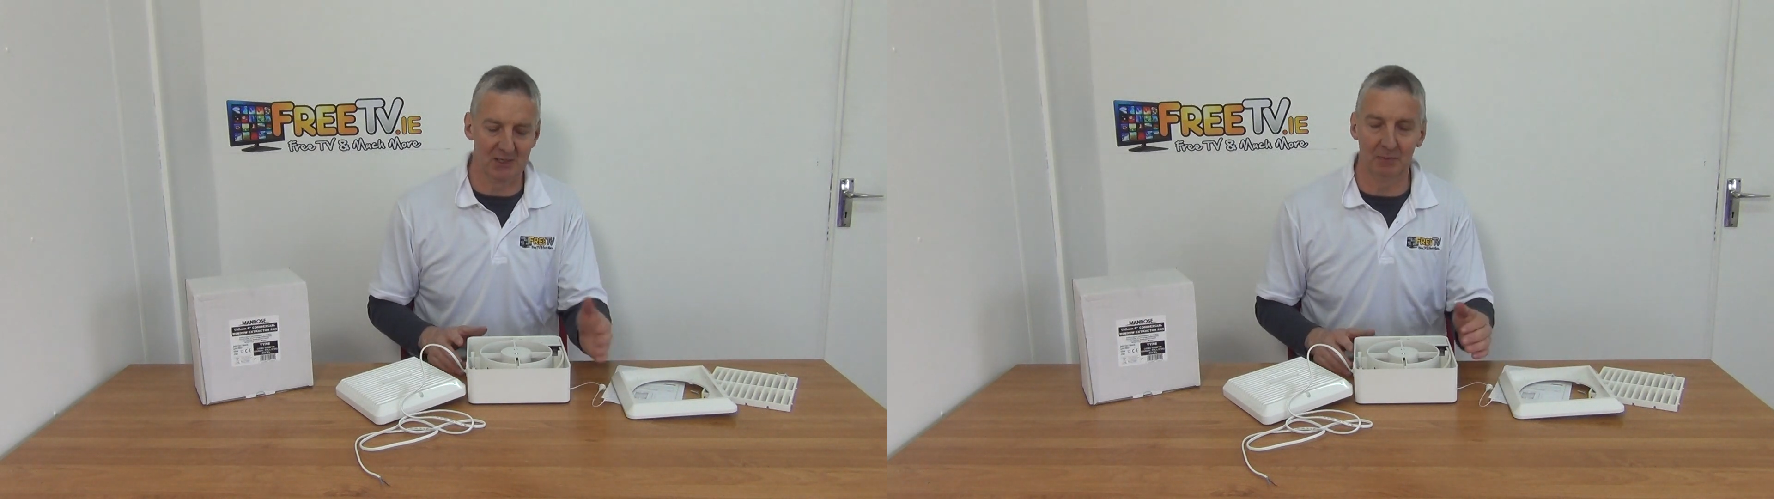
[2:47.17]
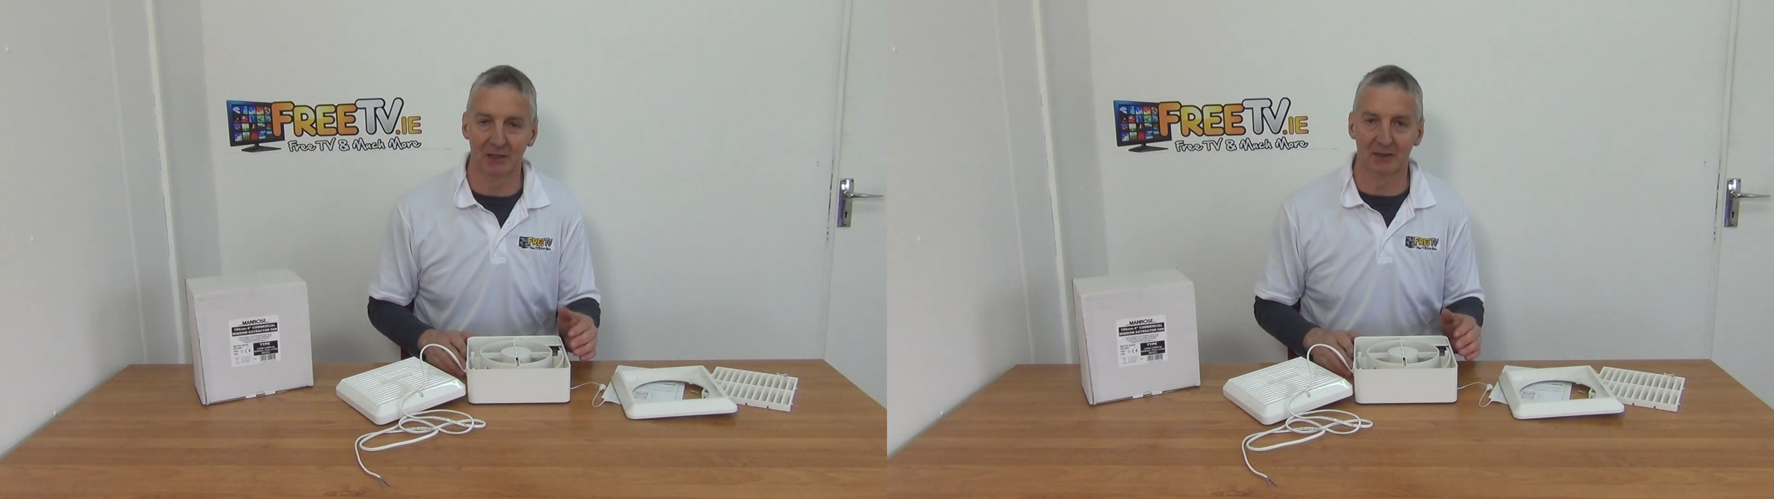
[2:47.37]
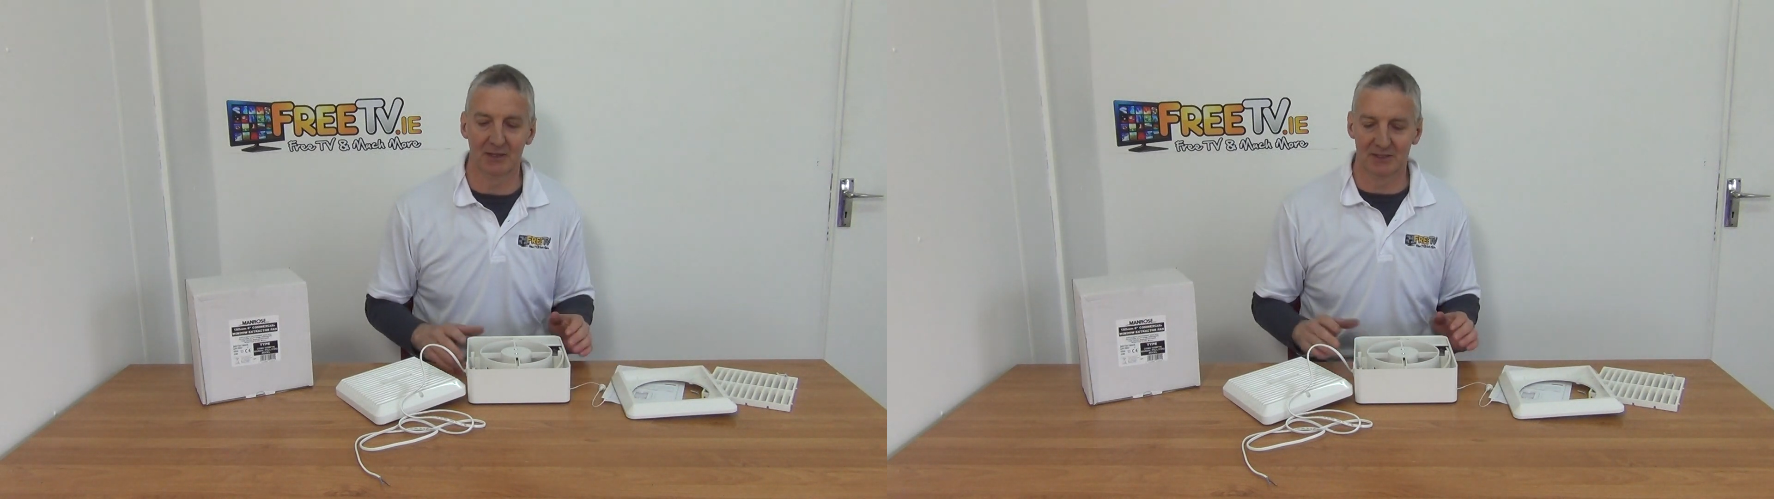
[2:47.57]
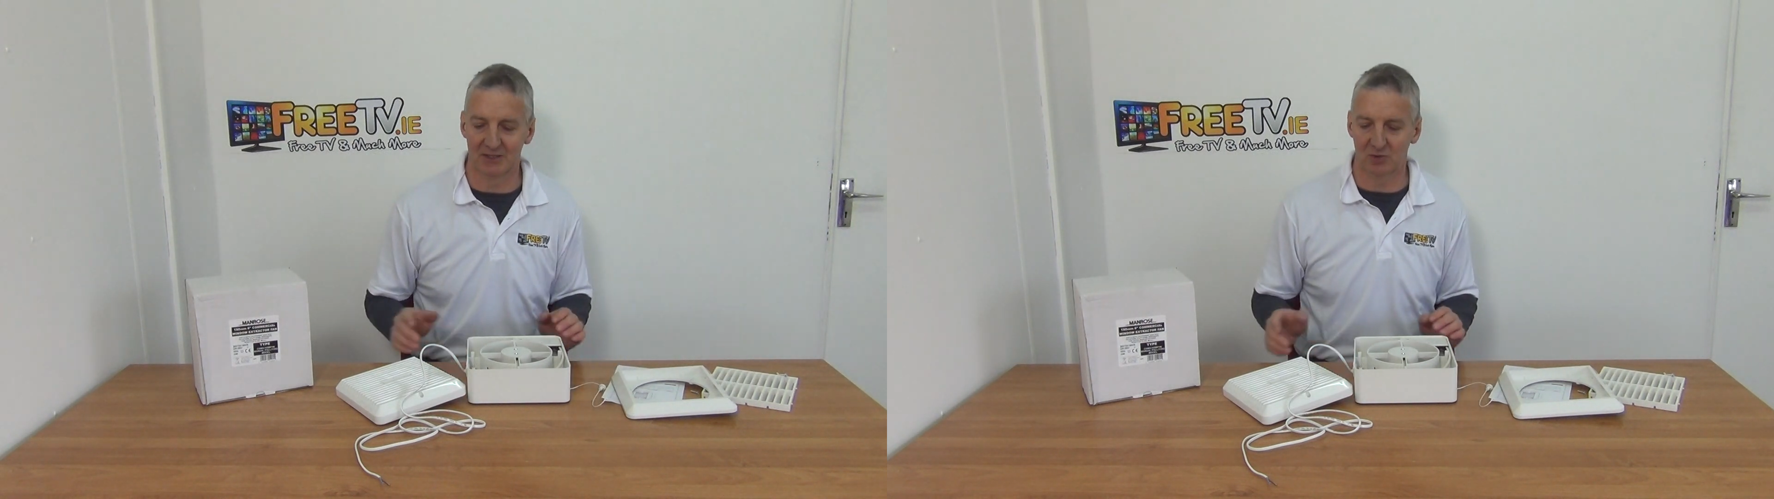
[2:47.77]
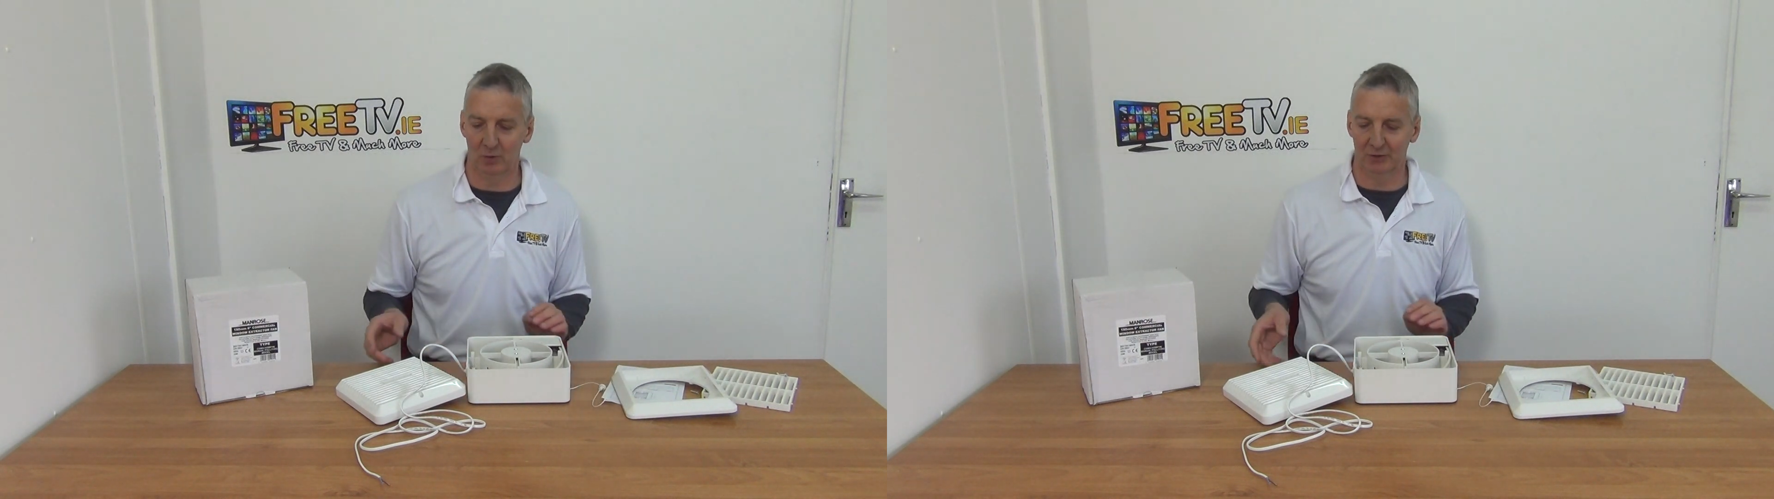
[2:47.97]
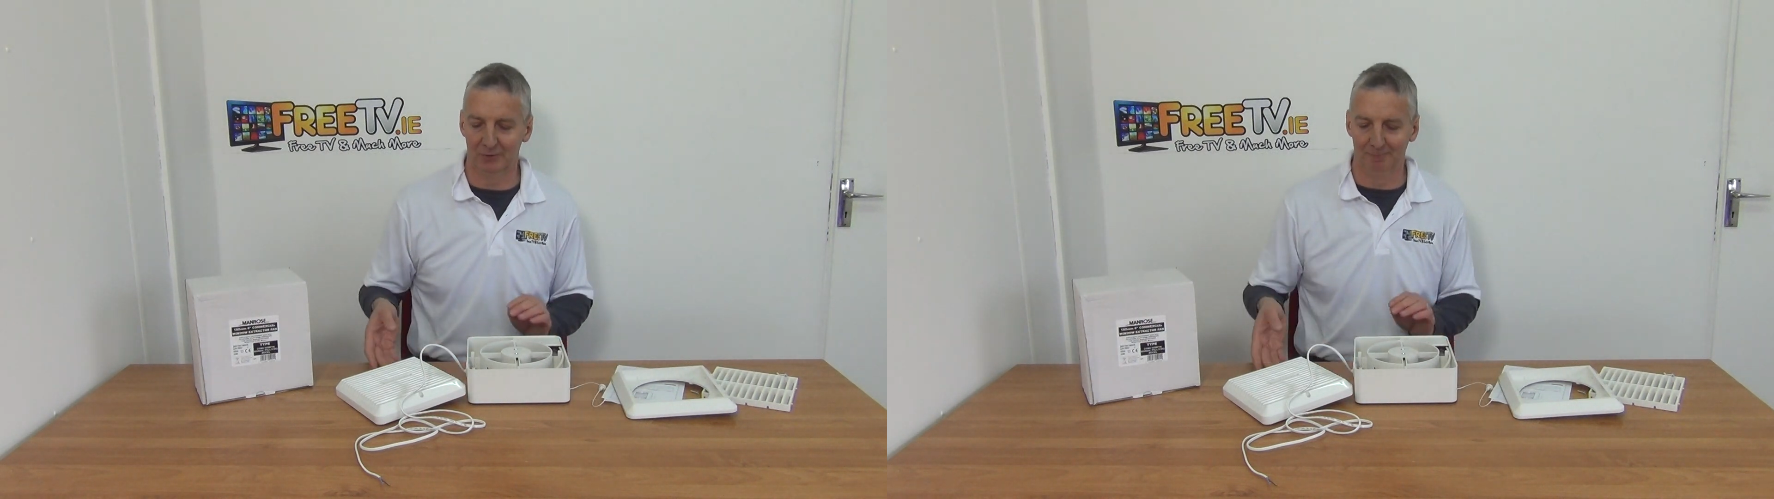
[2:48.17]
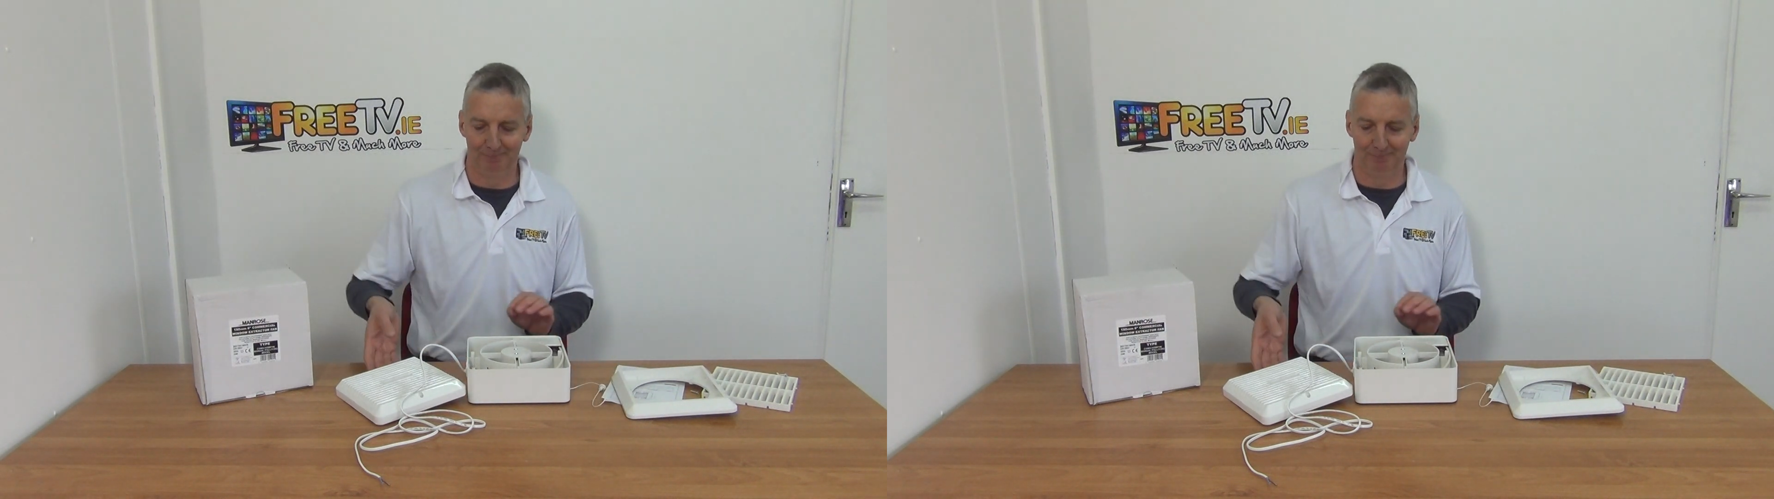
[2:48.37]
something like this is great.